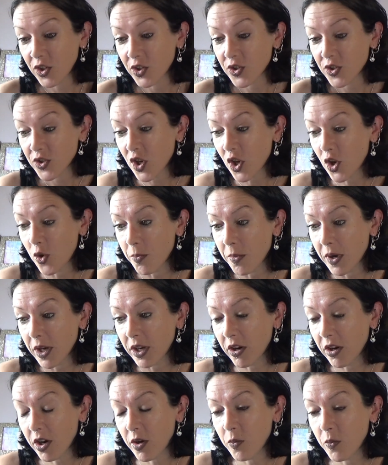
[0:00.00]
So my
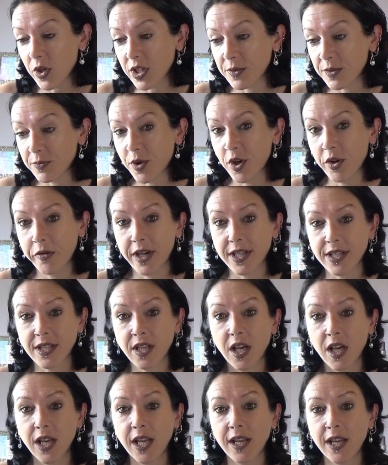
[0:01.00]
current works in progress,
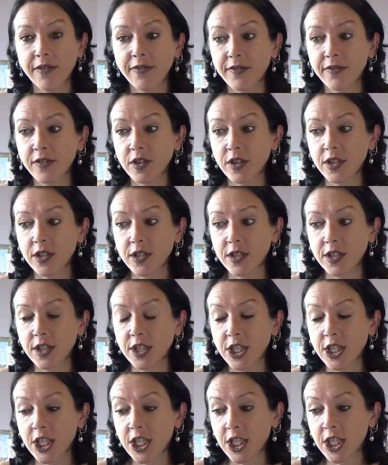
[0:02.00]
I have
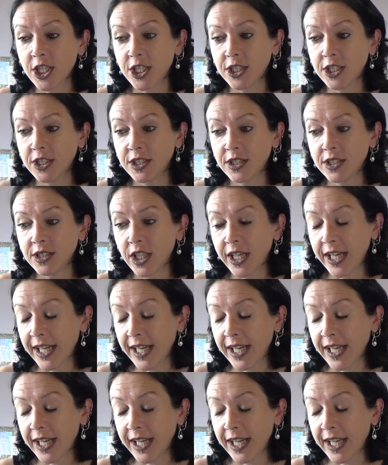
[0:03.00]
done